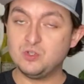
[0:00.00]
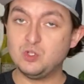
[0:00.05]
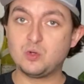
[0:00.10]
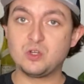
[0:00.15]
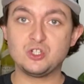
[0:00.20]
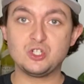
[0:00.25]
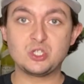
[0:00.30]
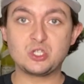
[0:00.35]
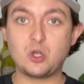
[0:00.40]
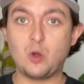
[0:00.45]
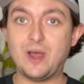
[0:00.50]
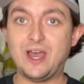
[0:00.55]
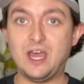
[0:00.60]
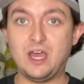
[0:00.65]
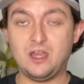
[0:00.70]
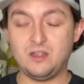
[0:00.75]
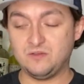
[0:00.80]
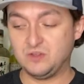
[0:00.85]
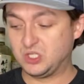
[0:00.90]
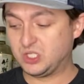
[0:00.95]
you can just go
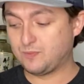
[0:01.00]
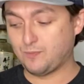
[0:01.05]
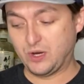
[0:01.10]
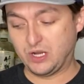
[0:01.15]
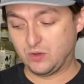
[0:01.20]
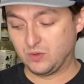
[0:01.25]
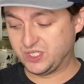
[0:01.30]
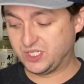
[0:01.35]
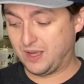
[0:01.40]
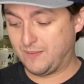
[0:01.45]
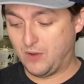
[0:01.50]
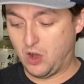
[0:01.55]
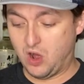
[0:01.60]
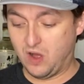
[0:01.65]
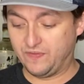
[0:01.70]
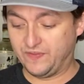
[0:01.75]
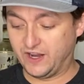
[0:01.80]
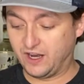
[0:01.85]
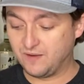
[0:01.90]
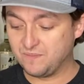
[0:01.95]
ahead and sprinkle some
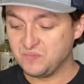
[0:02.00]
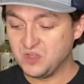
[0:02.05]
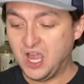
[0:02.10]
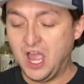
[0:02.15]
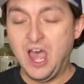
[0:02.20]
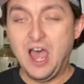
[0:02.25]
on there.